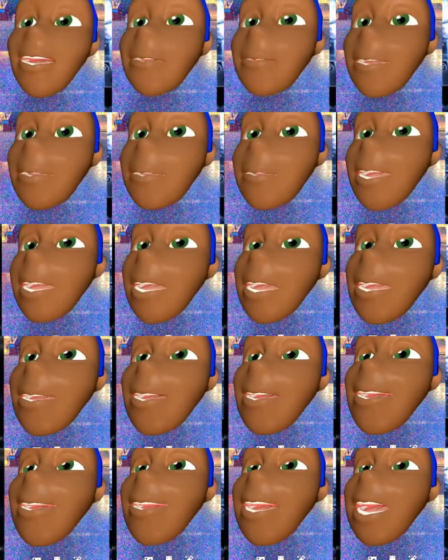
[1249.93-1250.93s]
bit wrong
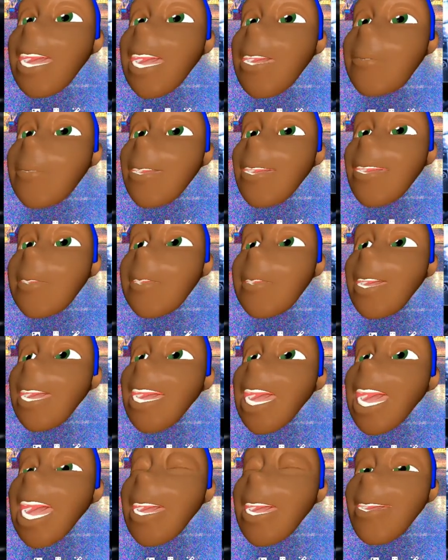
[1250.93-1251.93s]
this time is we can
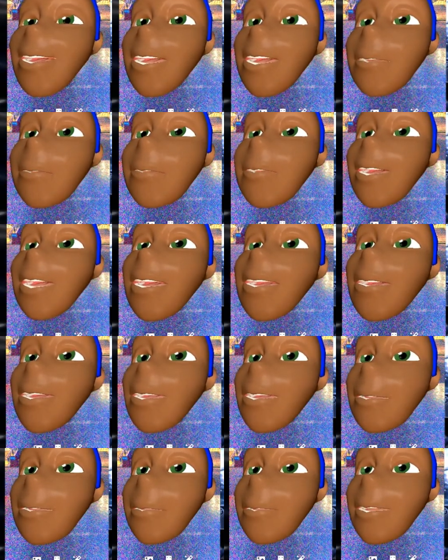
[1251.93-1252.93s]
actually bring the
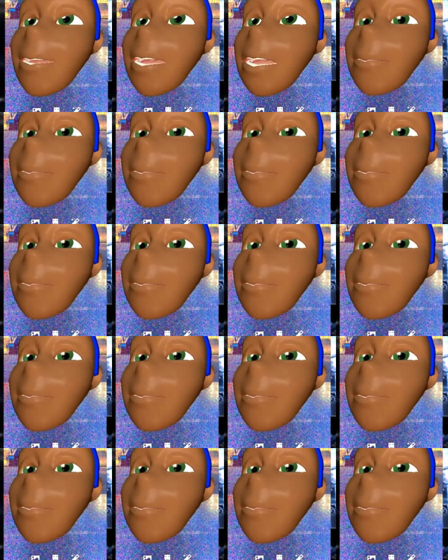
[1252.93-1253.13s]
steering wheel a